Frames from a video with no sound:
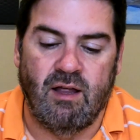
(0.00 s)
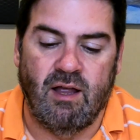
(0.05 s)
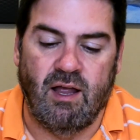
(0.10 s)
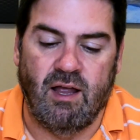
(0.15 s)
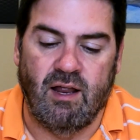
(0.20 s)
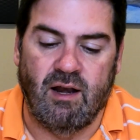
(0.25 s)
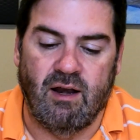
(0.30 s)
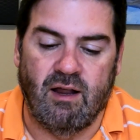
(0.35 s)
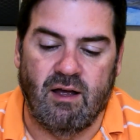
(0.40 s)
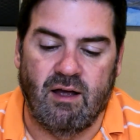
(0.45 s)

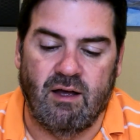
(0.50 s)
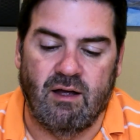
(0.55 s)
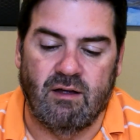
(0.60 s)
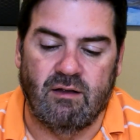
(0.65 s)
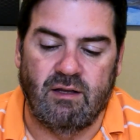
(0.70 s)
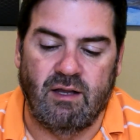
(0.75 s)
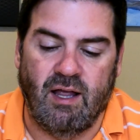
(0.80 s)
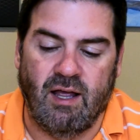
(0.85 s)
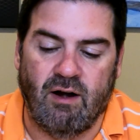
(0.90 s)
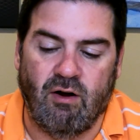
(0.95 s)

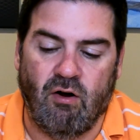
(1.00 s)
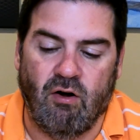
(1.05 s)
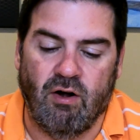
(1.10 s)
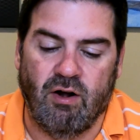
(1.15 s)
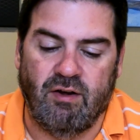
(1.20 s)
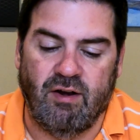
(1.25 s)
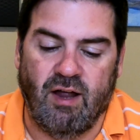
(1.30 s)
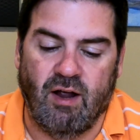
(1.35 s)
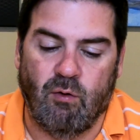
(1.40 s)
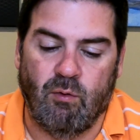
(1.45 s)
and he had a heart
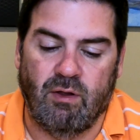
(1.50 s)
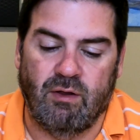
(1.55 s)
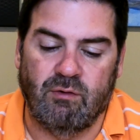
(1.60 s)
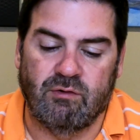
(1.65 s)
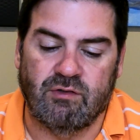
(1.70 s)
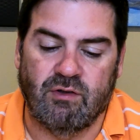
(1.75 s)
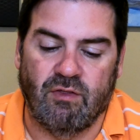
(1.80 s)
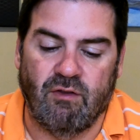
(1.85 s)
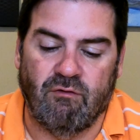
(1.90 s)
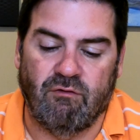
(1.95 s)
attack while he
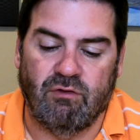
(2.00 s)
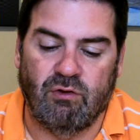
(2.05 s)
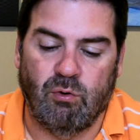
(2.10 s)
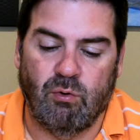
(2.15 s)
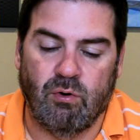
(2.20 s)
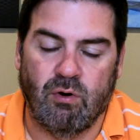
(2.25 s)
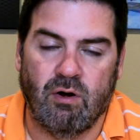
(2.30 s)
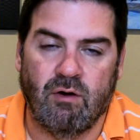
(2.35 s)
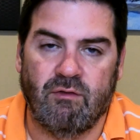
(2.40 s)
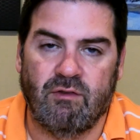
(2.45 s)
was on the
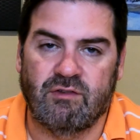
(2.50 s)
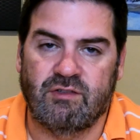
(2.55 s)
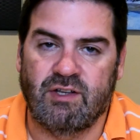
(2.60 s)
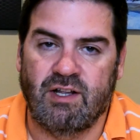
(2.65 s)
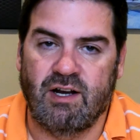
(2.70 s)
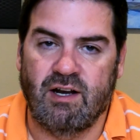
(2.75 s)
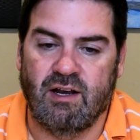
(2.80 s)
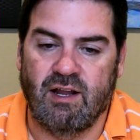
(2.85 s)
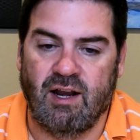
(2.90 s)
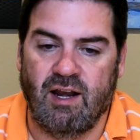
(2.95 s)
floor of the
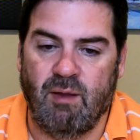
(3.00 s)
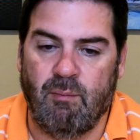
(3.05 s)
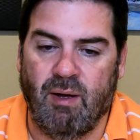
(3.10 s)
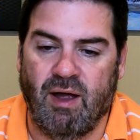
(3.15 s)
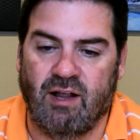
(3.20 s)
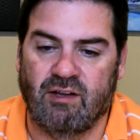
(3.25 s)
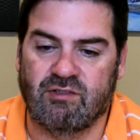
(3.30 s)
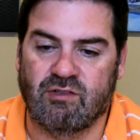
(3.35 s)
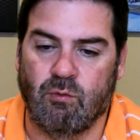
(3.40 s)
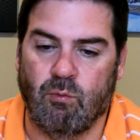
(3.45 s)
Senate, and he
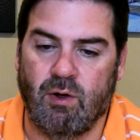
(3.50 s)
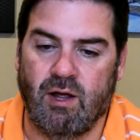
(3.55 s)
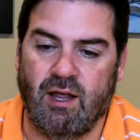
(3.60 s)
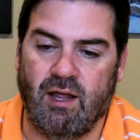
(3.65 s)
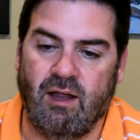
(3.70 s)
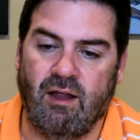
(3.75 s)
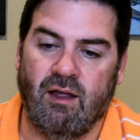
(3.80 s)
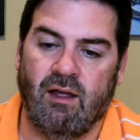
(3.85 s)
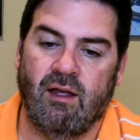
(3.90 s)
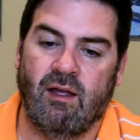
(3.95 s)
passed
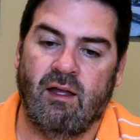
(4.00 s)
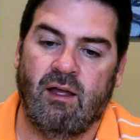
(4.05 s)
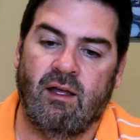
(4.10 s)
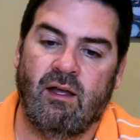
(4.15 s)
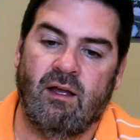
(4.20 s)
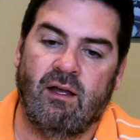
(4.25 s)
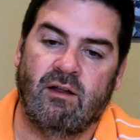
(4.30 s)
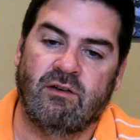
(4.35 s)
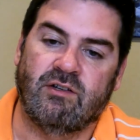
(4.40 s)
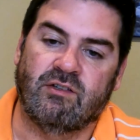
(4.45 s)
away
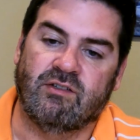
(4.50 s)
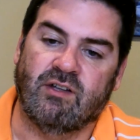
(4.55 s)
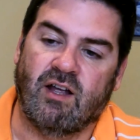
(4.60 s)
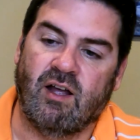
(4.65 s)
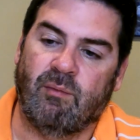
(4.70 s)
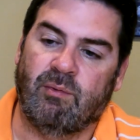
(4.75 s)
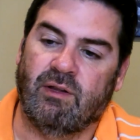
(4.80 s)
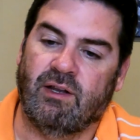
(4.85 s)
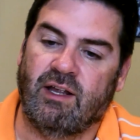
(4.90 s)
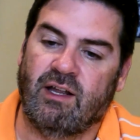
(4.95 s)
just a
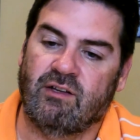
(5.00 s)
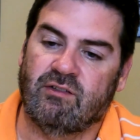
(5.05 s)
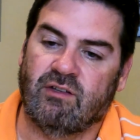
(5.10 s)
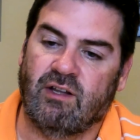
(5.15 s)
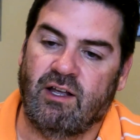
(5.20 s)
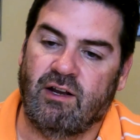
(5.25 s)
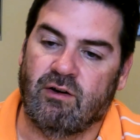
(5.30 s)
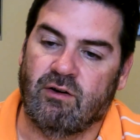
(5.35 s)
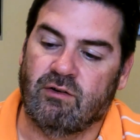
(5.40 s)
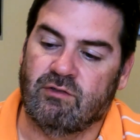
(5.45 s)
couple of days
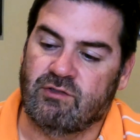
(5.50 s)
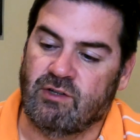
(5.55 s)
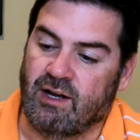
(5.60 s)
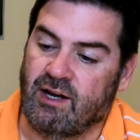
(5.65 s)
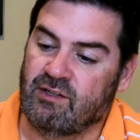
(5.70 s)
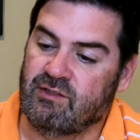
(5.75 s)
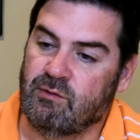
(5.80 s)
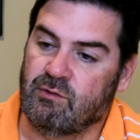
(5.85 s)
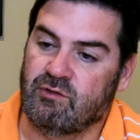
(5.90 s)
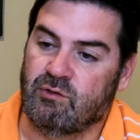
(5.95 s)
later. So I
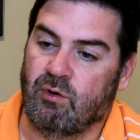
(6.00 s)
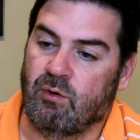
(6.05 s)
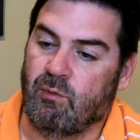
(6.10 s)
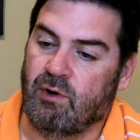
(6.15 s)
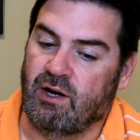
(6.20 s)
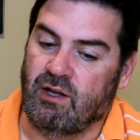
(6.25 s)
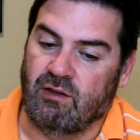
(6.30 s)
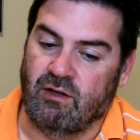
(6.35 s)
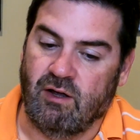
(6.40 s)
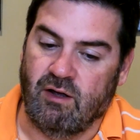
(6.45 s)
guess he was doing
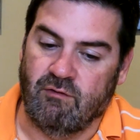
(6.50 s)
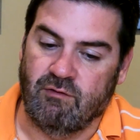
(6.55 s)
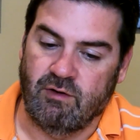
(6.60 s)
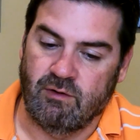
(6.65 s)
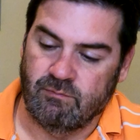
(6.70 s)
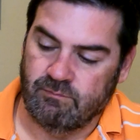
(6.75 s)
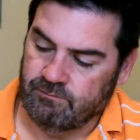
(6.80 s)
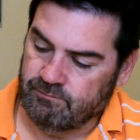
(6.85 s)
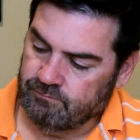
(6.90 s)
what he loved.